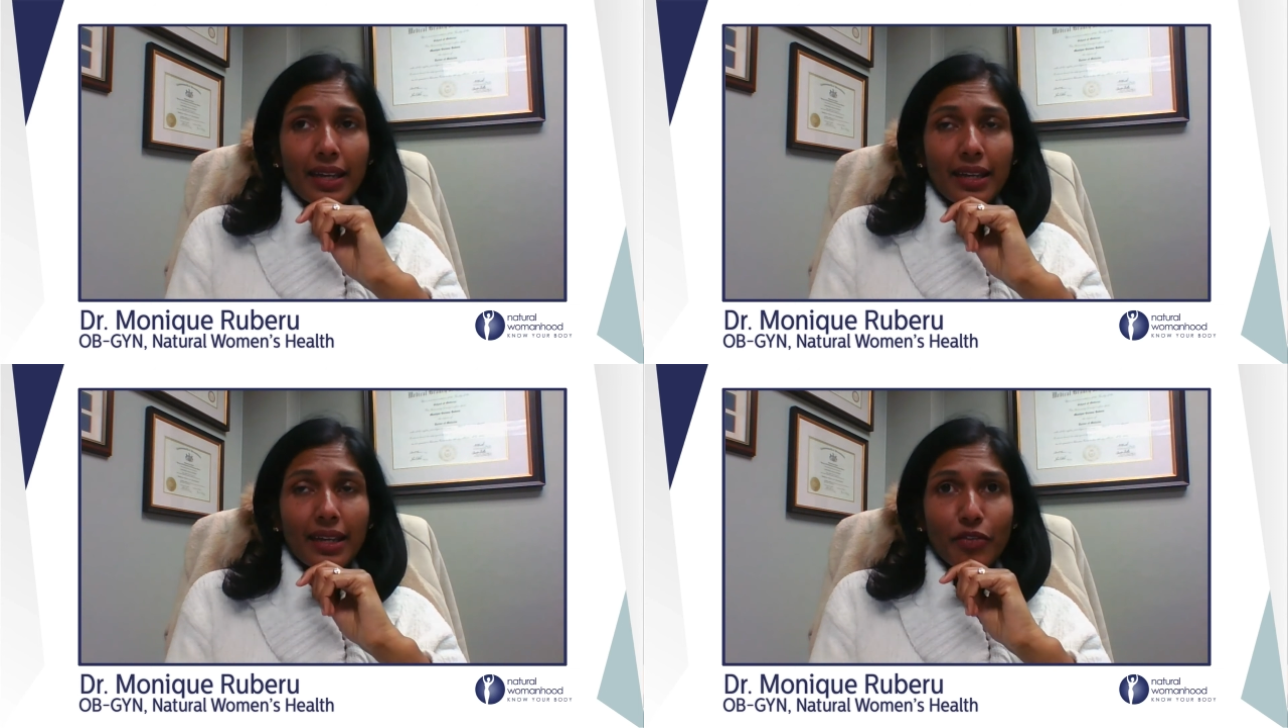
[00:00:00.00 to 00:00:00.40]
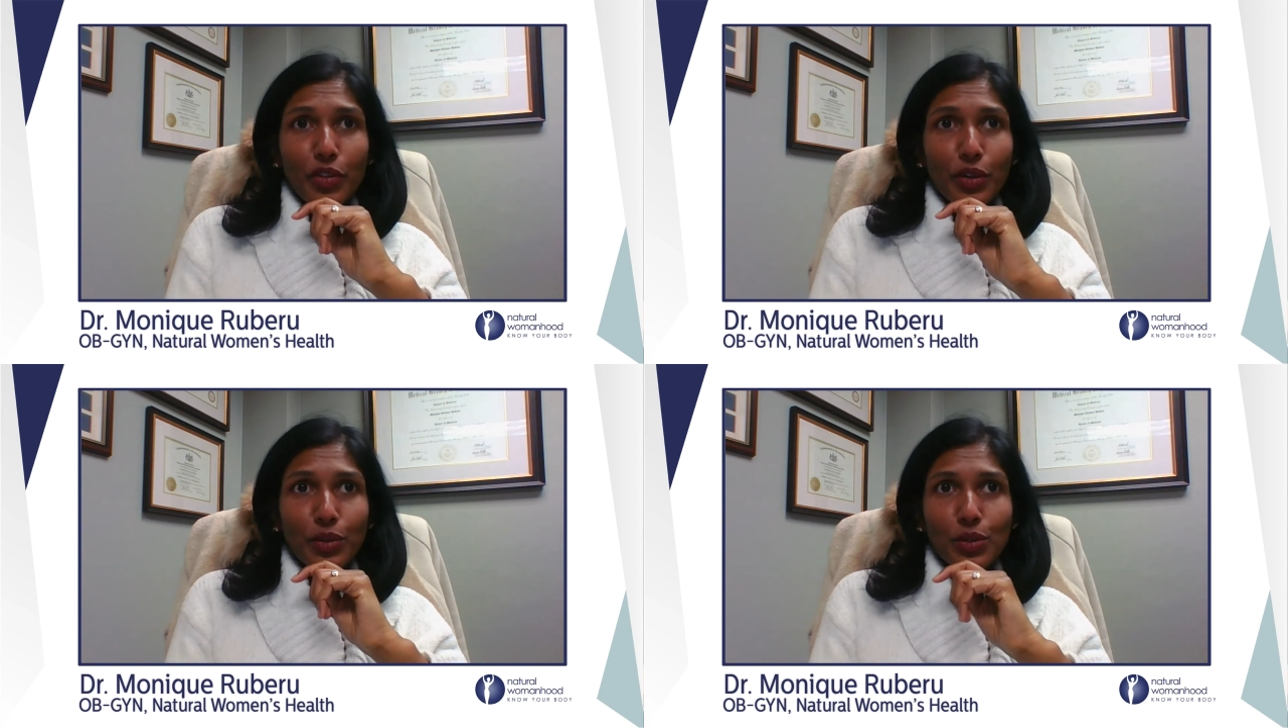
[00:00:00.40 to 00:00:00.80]
And
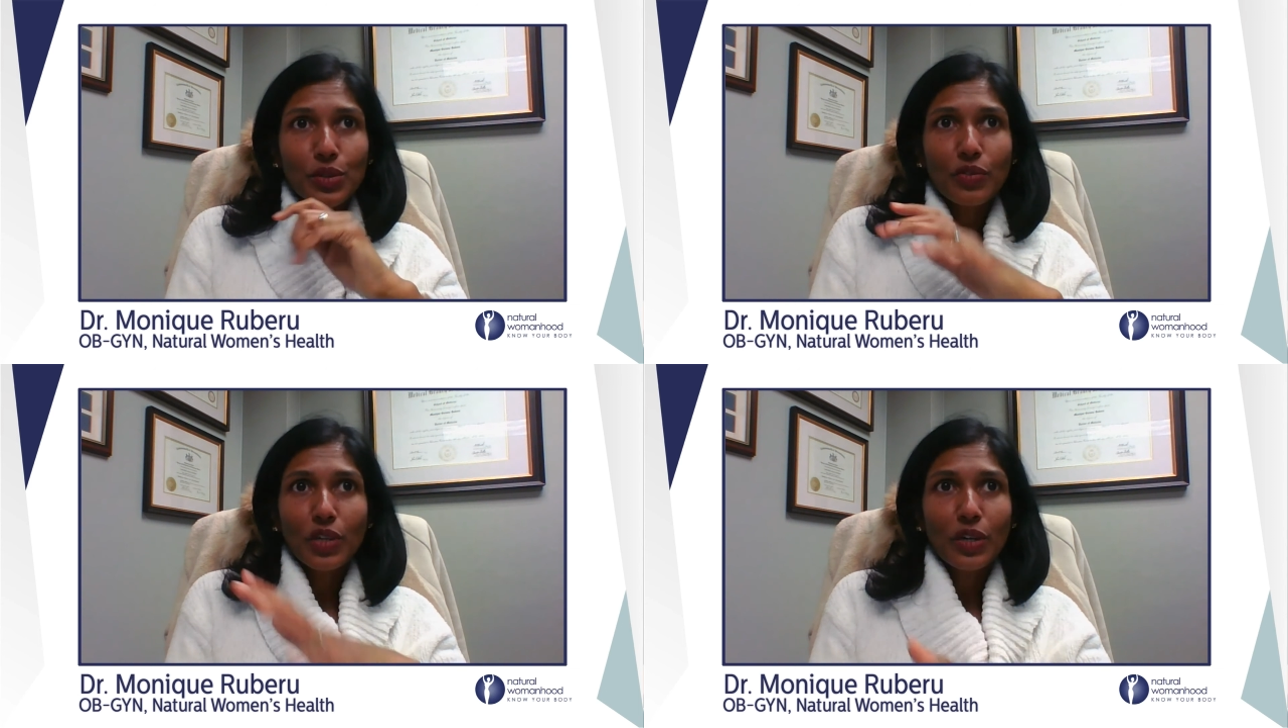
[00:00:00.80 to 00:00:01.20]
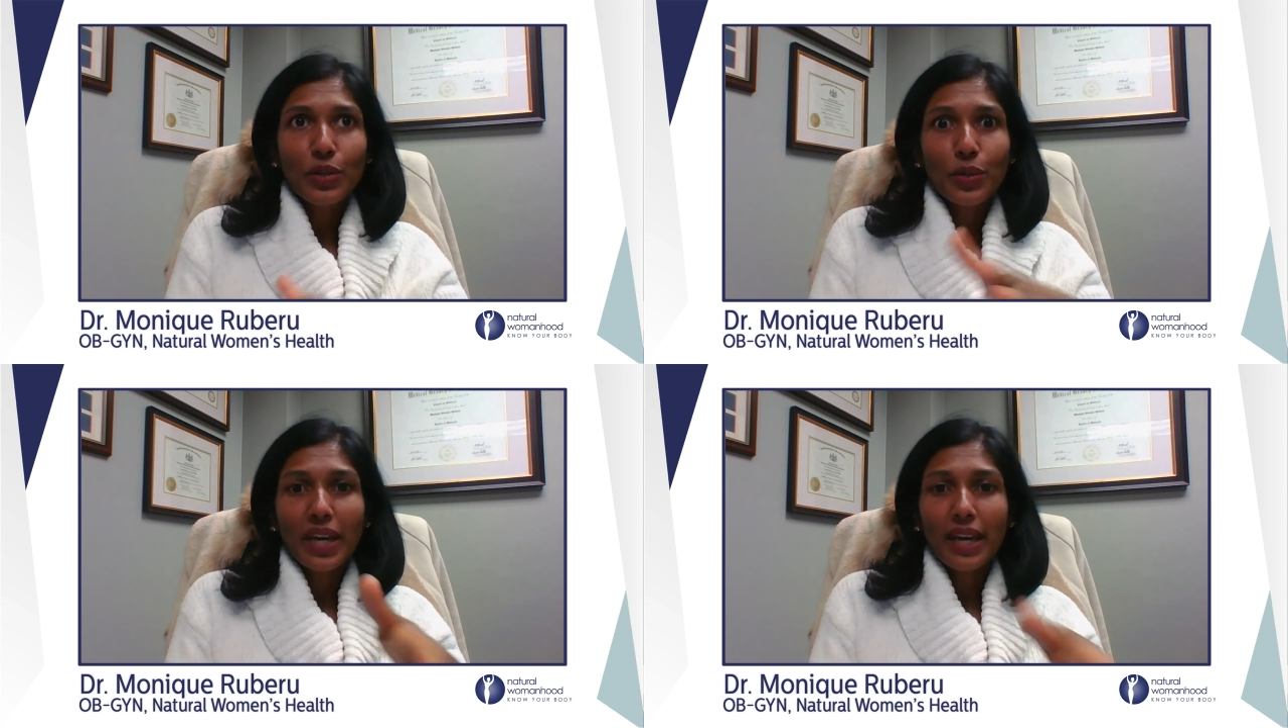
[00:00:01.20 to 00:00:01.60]
for those of
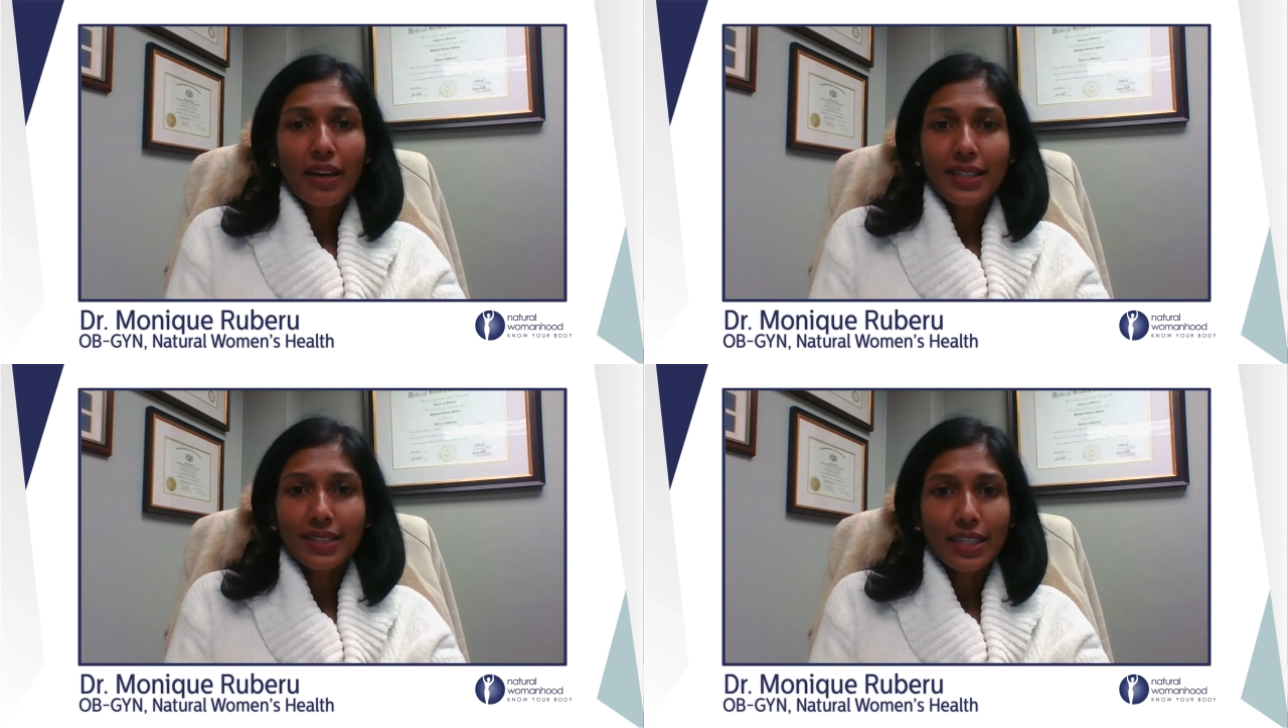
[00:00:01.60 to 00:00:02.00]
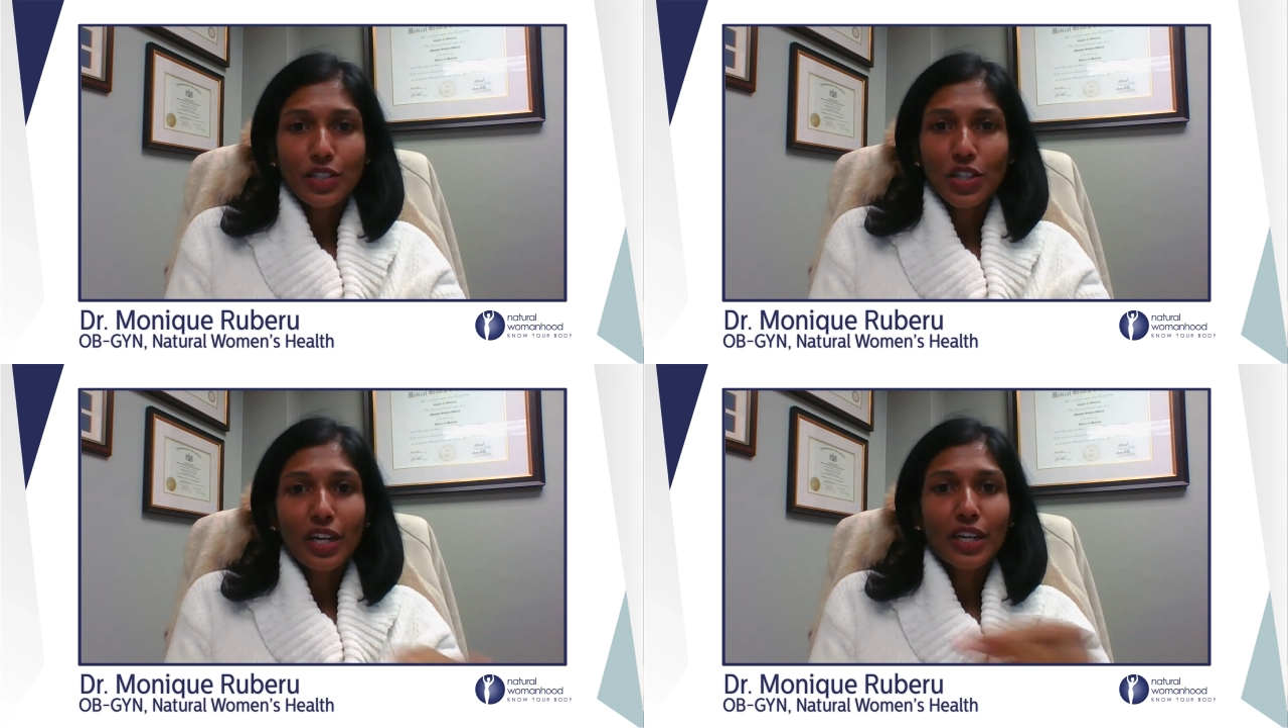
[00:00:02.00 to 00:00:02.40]
y'all who cannot
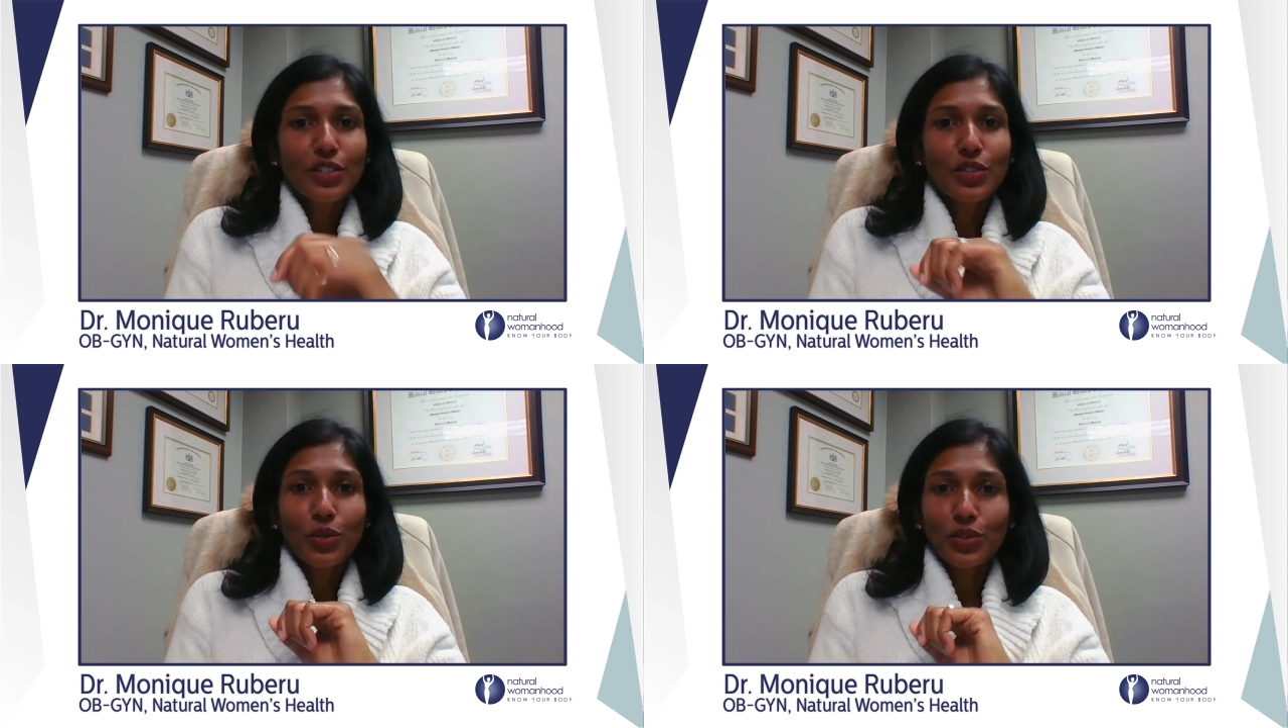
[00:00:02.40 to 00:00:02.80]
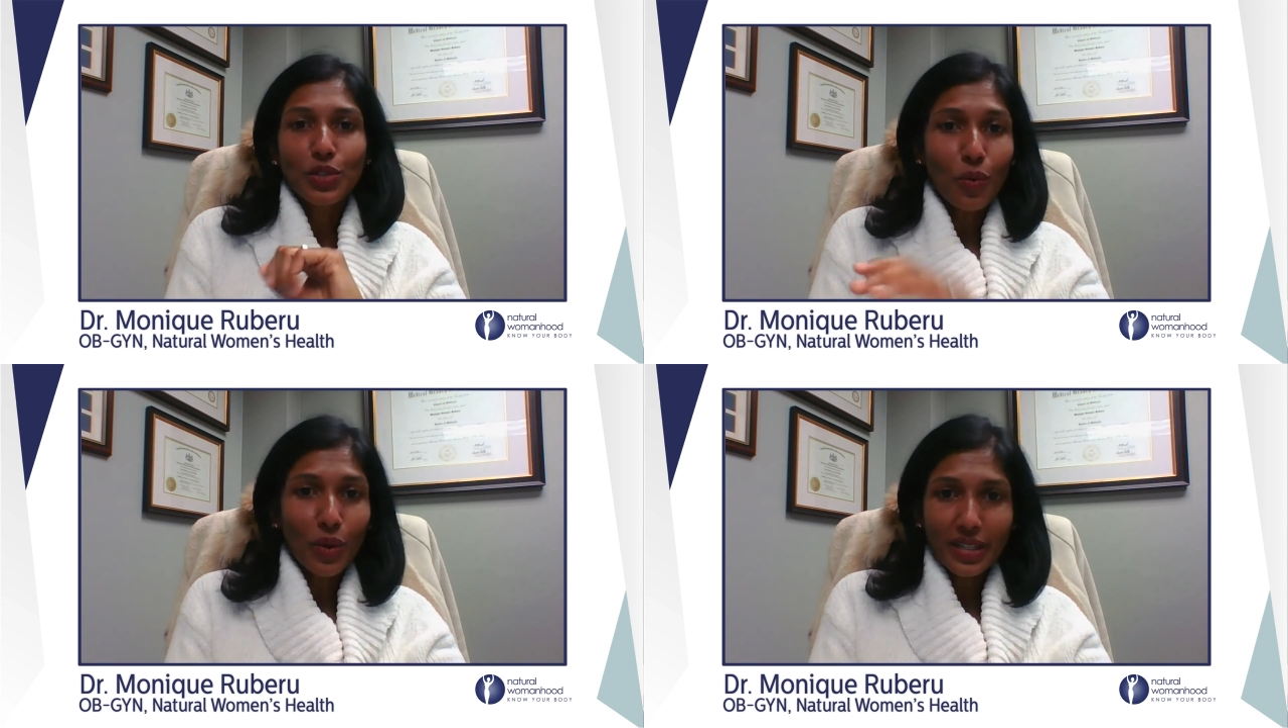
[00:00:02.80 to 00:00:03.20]
take shots or
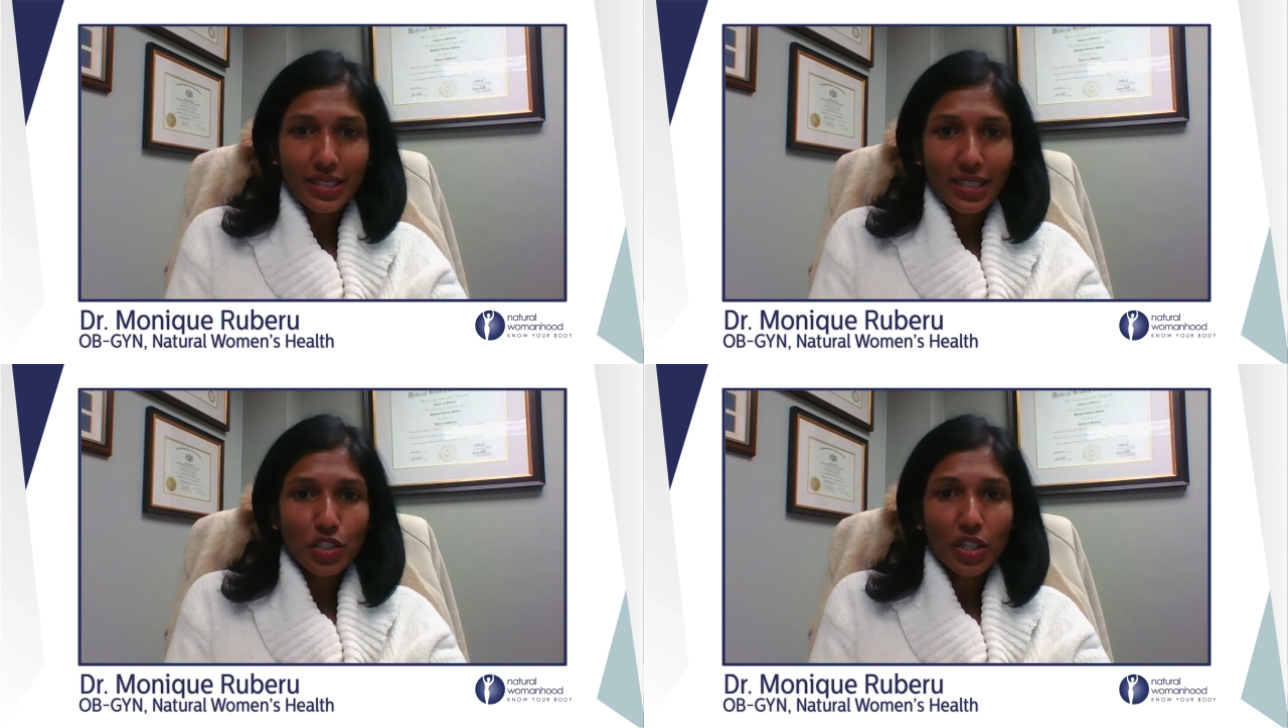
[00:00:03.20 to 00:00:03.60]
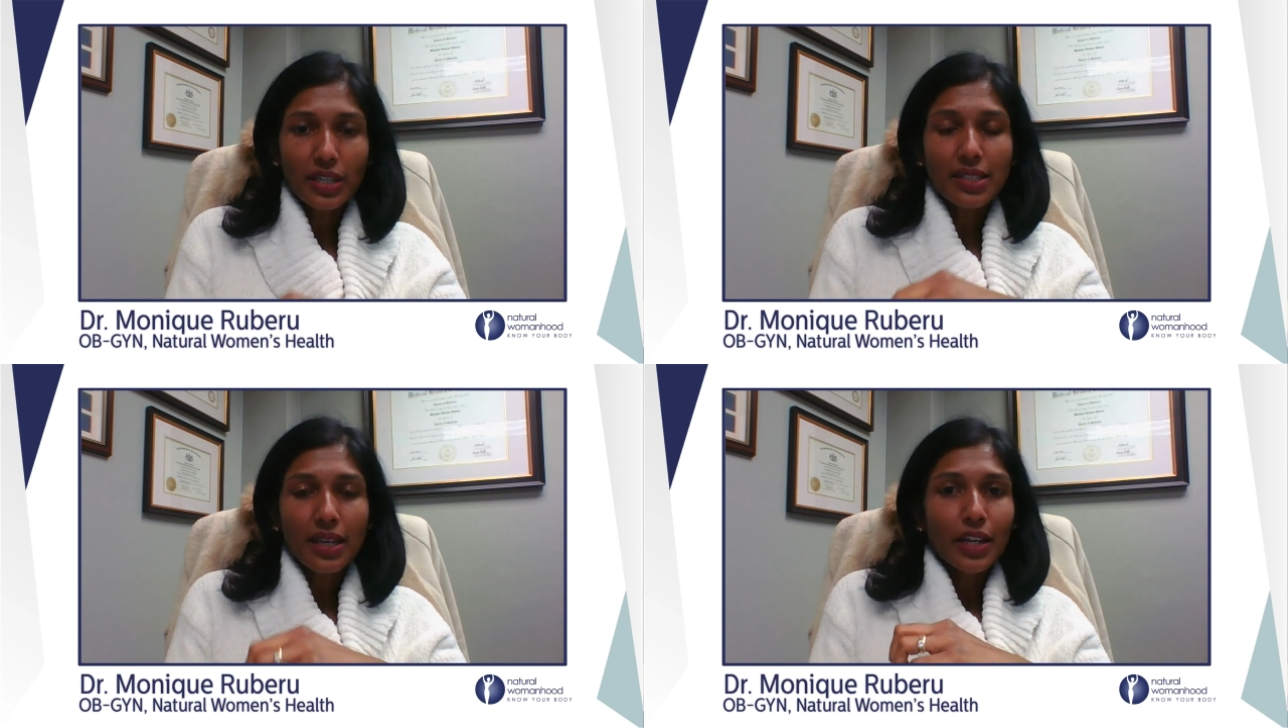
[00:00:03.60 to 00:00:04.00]
don't want to take
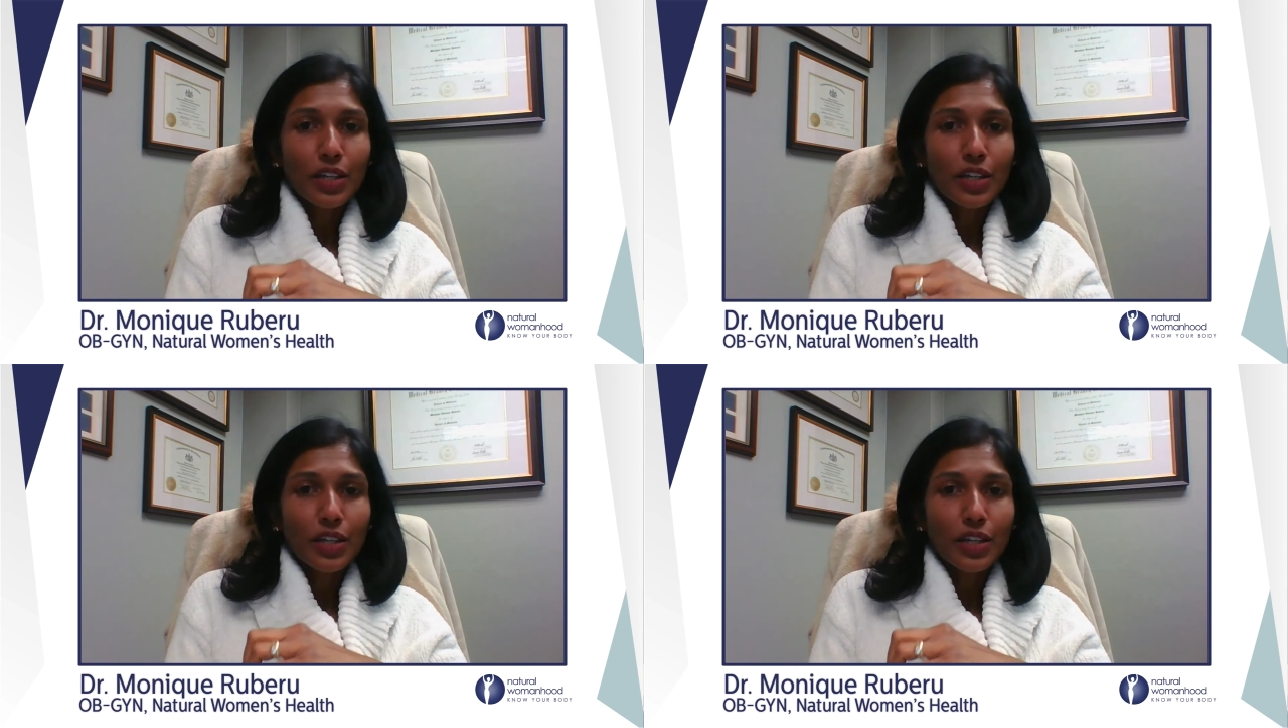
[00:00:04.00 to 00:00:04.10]
shots,